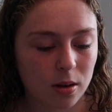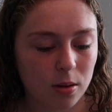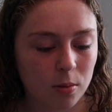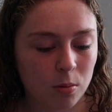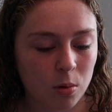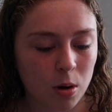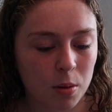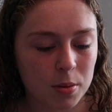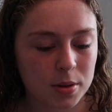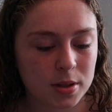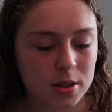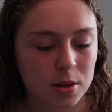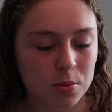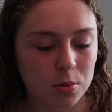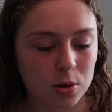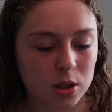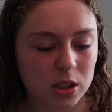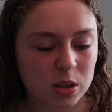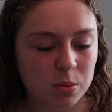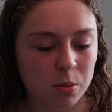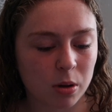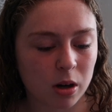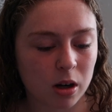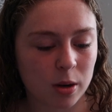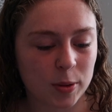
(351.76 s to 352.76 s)
What was the
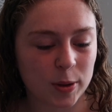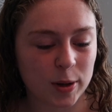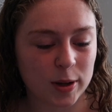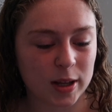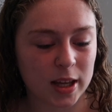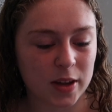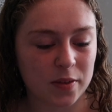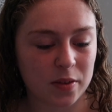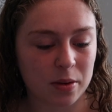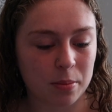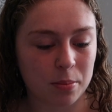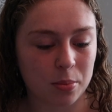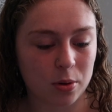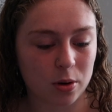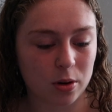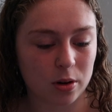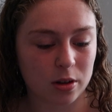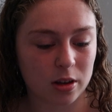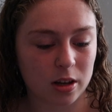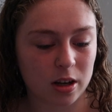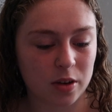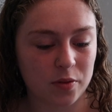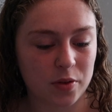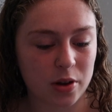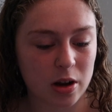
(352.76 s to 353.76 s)
worst part about giving birth?
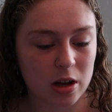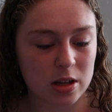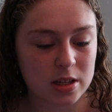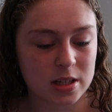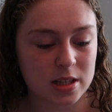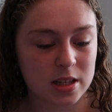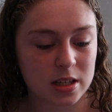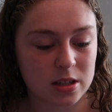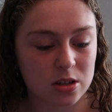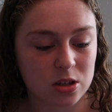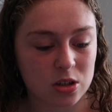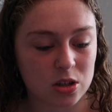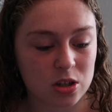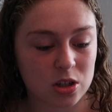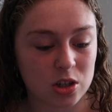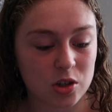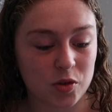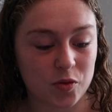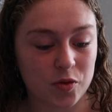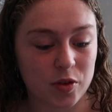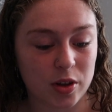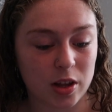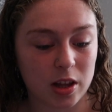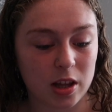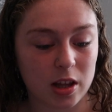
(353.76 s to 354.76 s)
And if you got stitches, did you
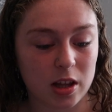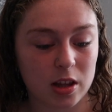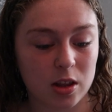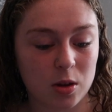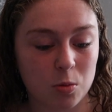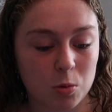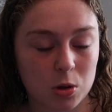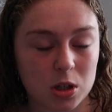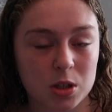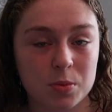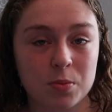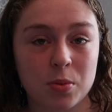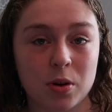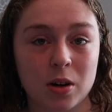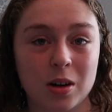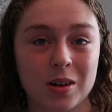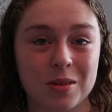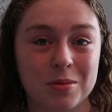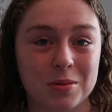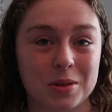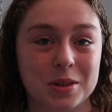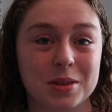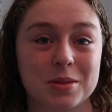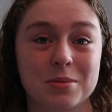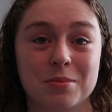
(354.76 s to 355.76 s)
feel it? The worst part
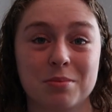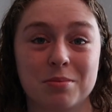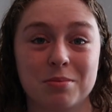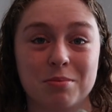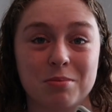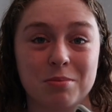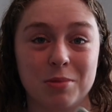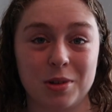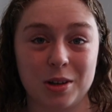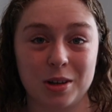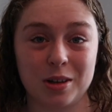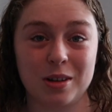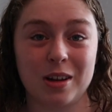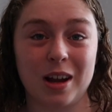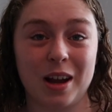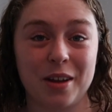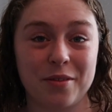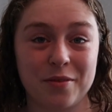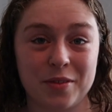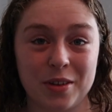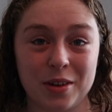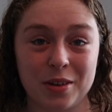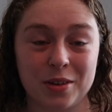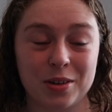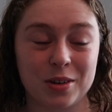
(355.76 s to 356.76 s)
was when I
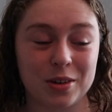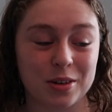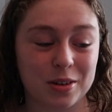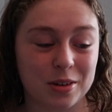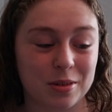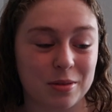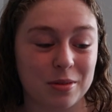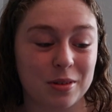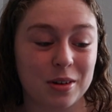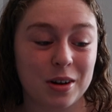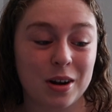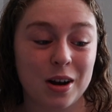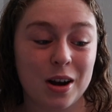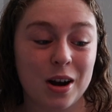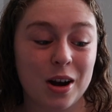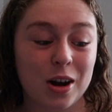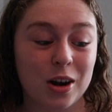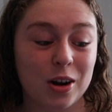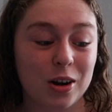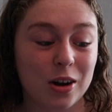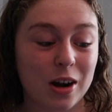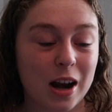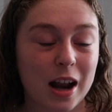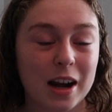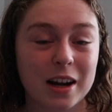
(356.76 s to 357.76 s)
felt her
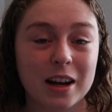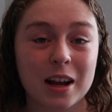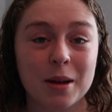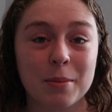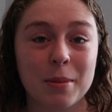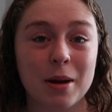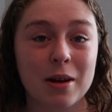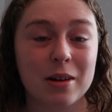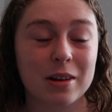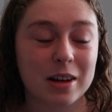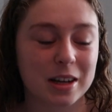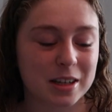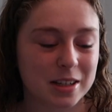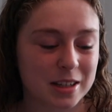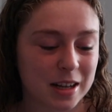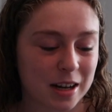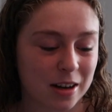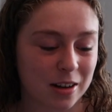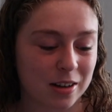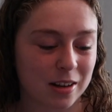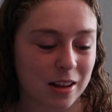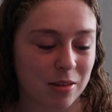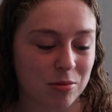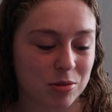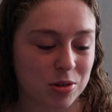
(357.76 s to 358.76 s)
head come out and I
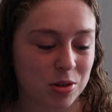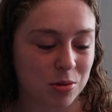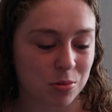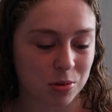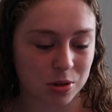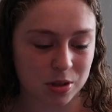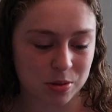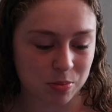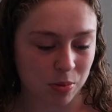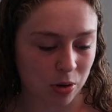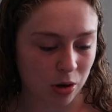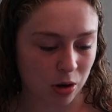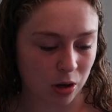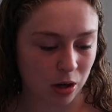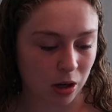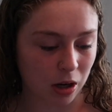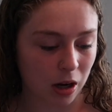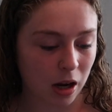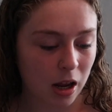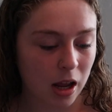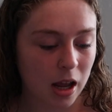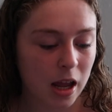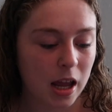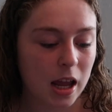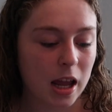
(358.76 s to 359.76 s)
tear. That was the worst part.
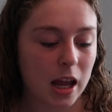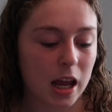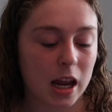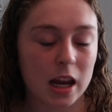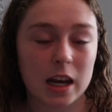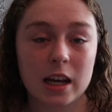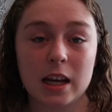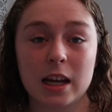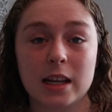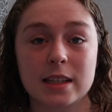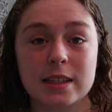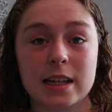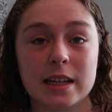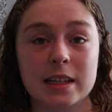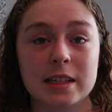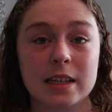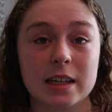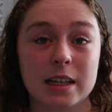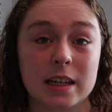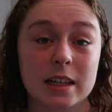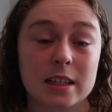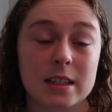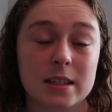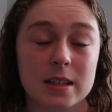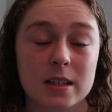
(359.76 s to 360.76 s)
And yes, I
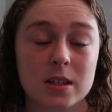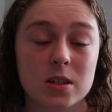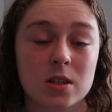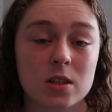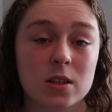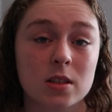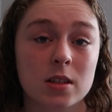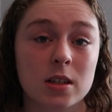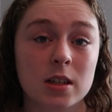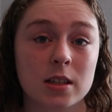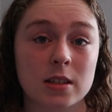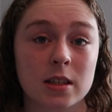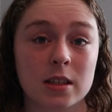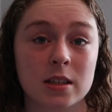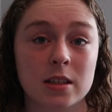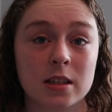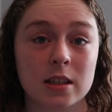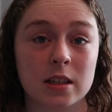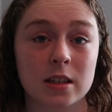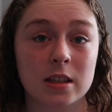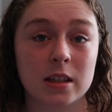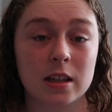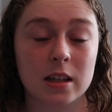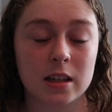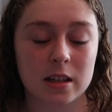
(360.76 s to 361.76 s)
did get stitches because I
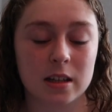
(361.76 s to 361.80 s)
did